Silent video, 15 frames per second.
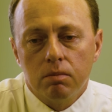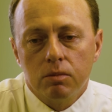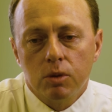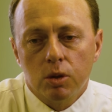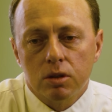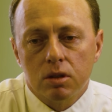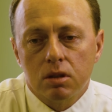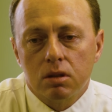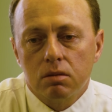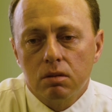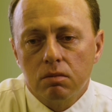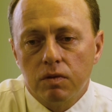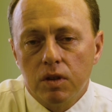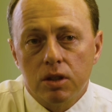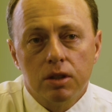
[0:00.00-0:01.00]
those
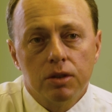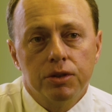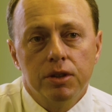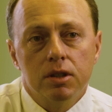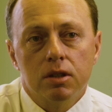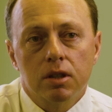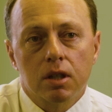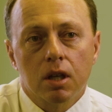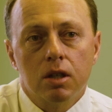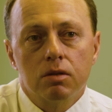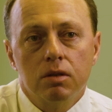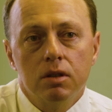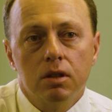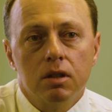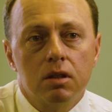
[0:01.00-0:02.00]
facilities in the
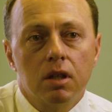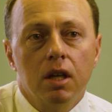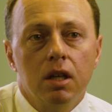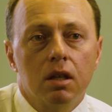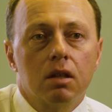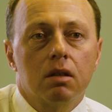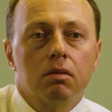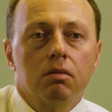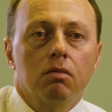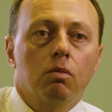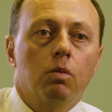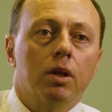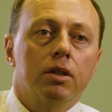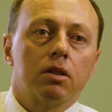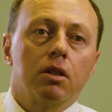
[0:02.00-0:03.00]
country that take
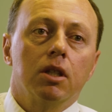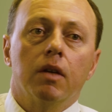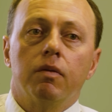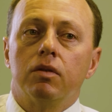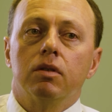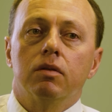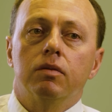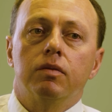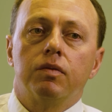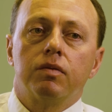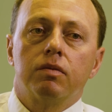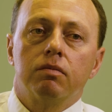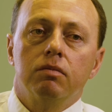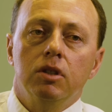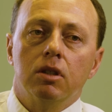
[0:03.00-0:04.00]
what's left of,
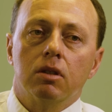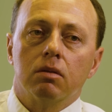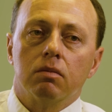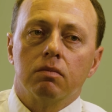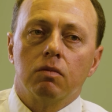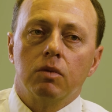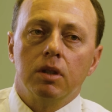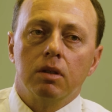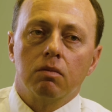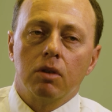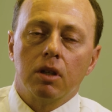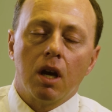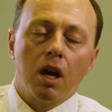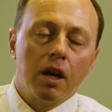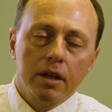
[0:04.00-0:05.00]

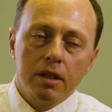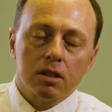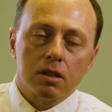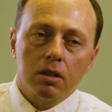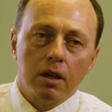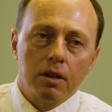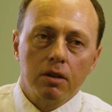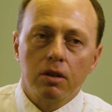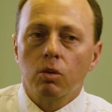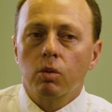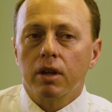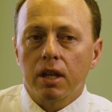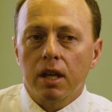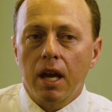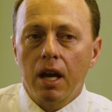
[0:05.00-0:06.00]
when a hog is slaughtered or
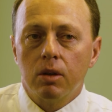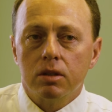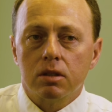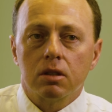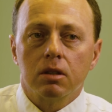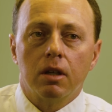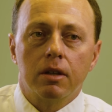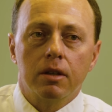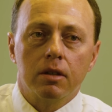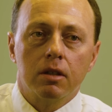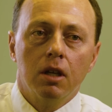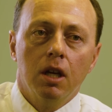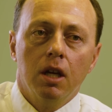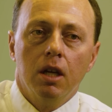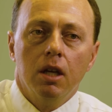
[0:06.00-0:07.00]
when a cow is slaughtered,
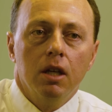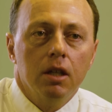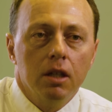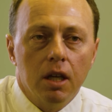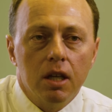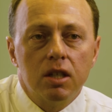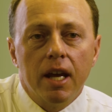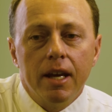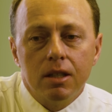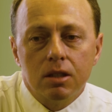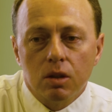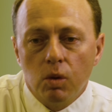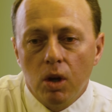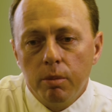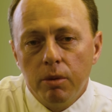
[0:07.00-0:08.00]
it takes
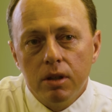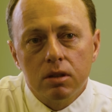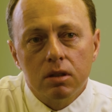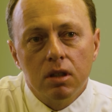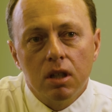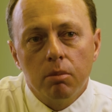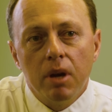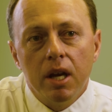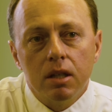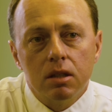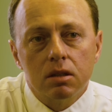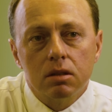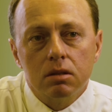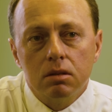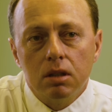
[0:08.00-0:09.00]
the remnants and it
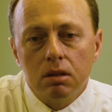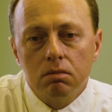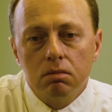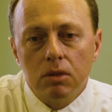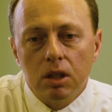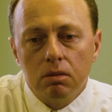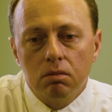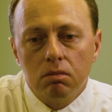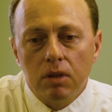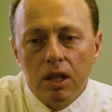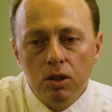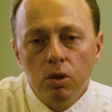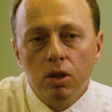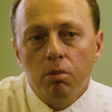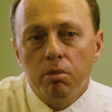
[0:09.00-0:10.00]
makes they
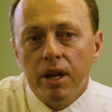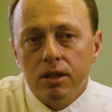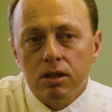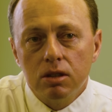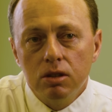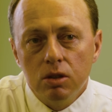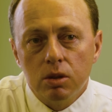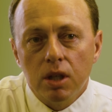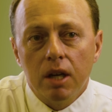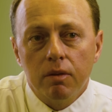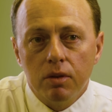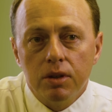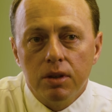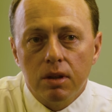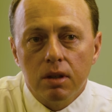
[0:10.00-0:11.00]
do their best to use
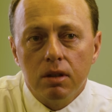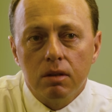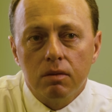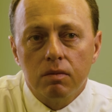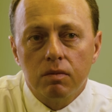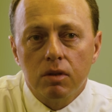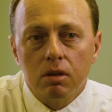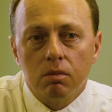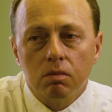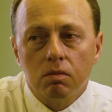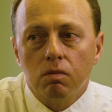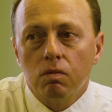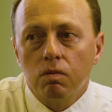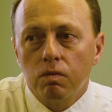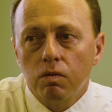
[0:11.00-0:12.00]
everything
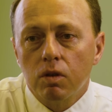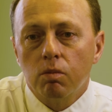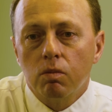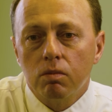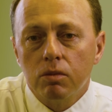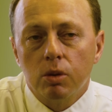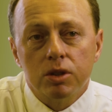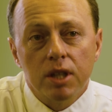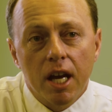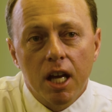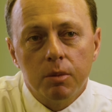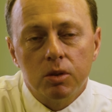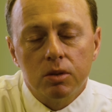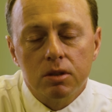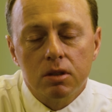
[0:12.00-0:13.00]
from those
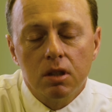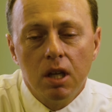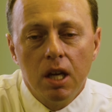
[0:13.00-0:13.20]
animals.